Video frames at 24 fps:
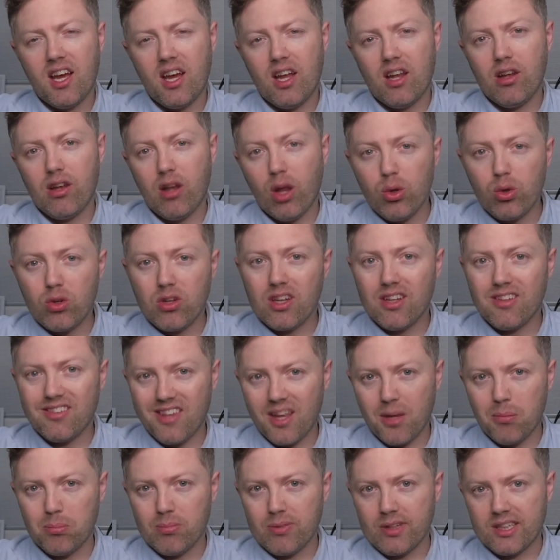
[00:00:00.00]
Local
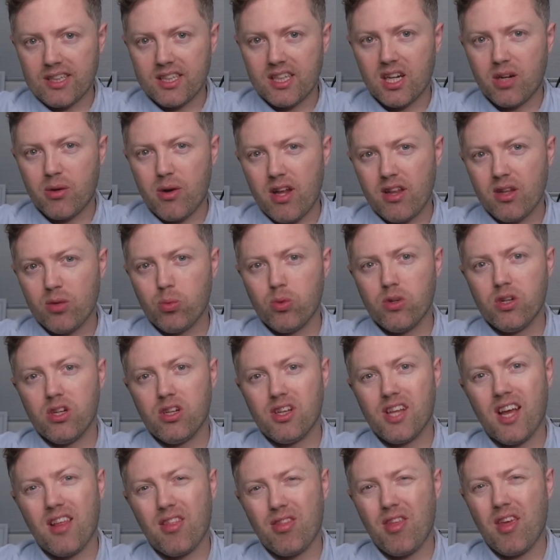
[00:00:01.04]
assembly around the world,
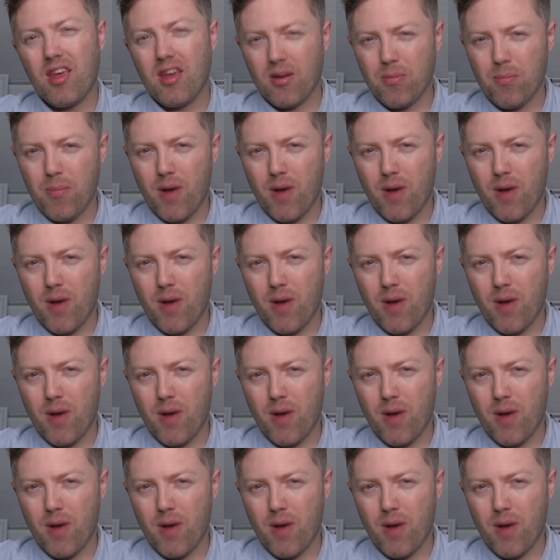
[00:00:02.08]
I think,